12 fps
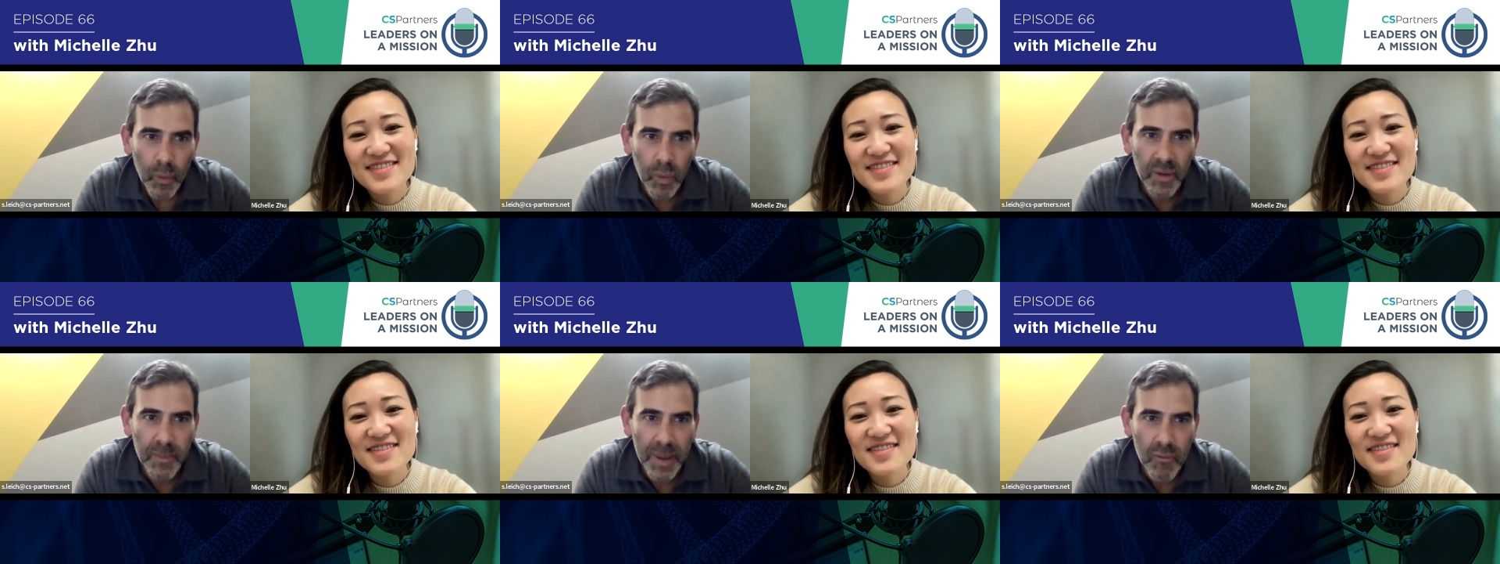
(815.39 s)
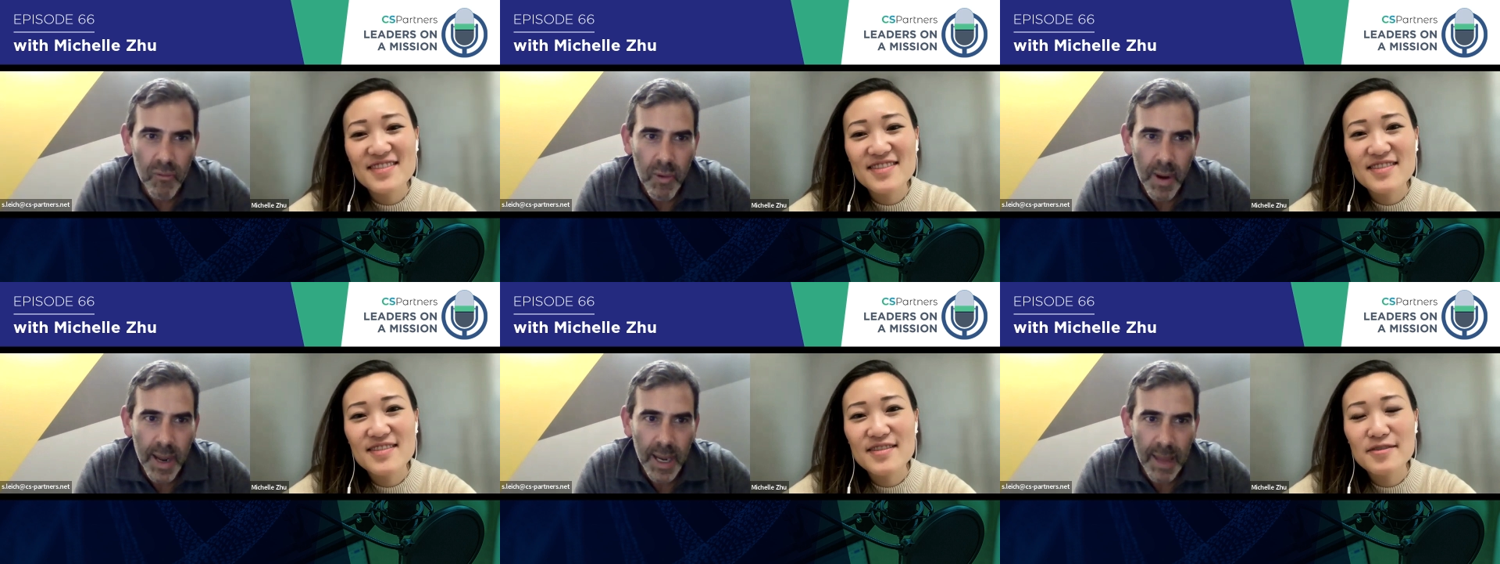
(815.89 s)
Speaker 1: would have been
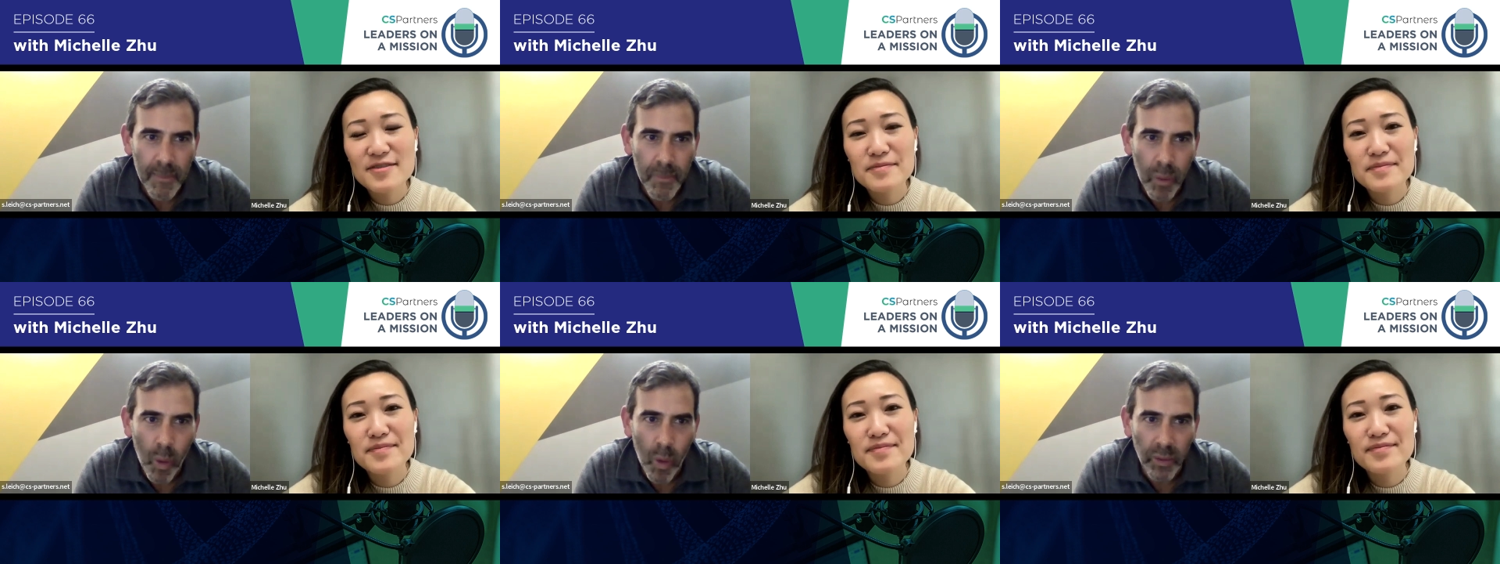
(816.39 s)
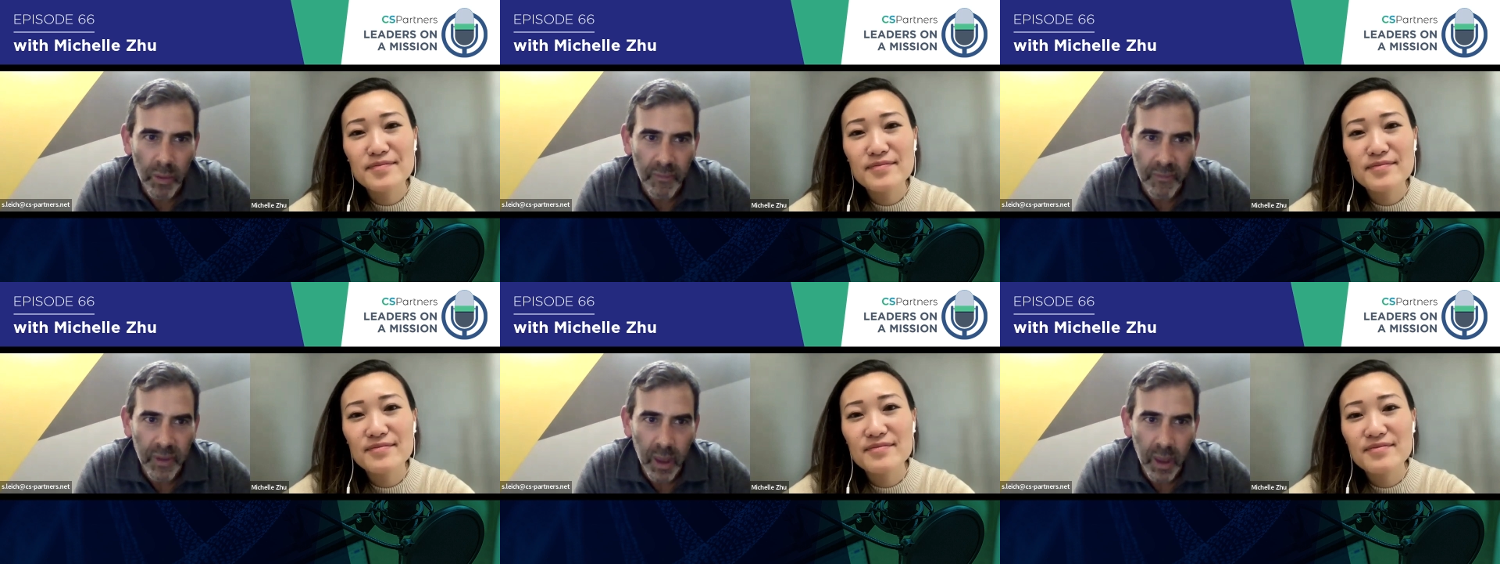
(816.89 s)
really important
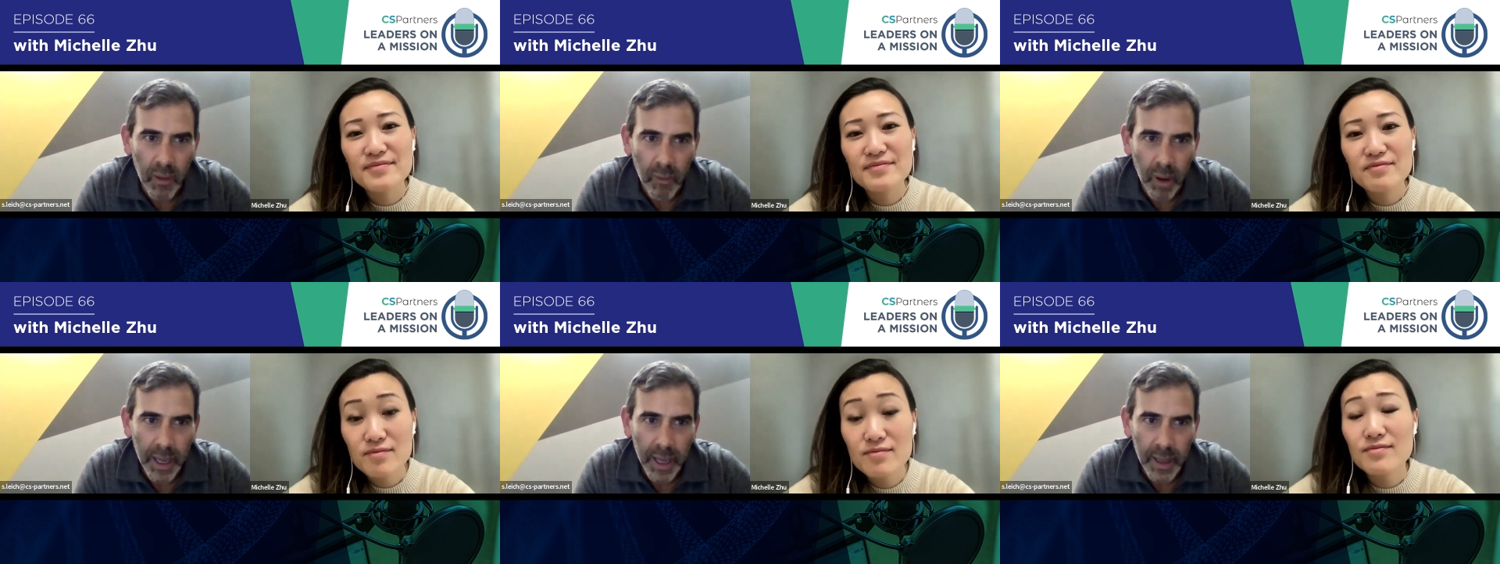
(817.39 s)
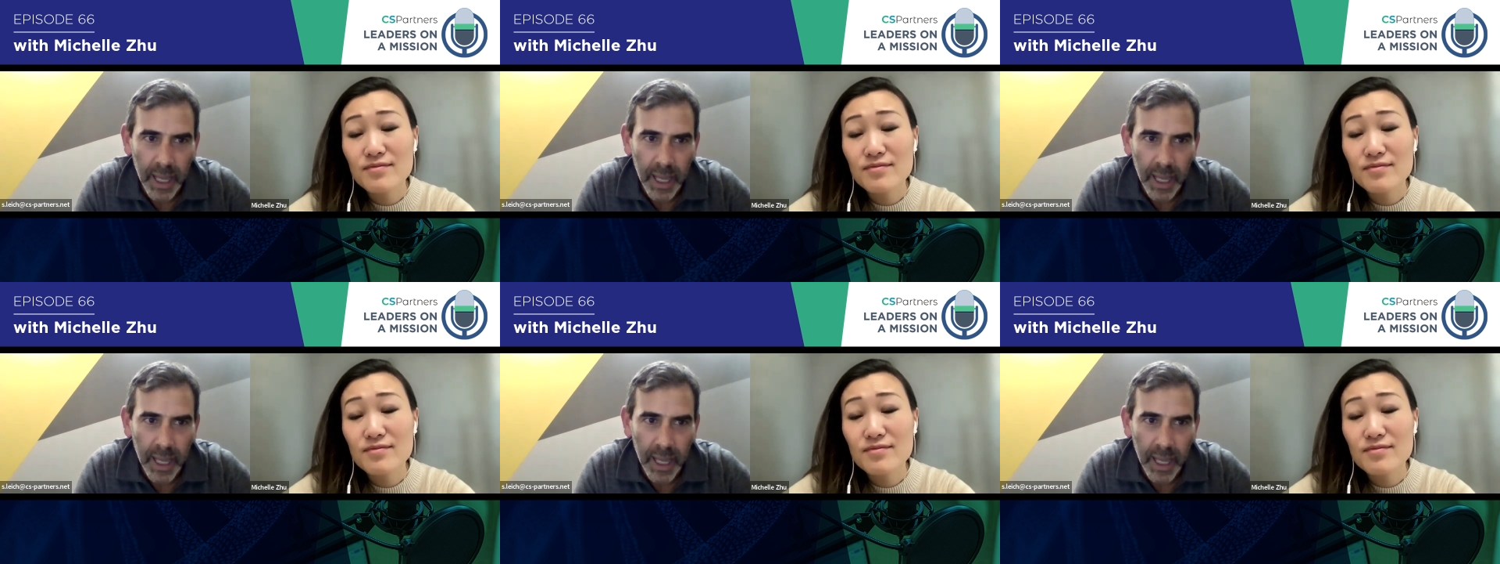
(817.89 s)
for you, right?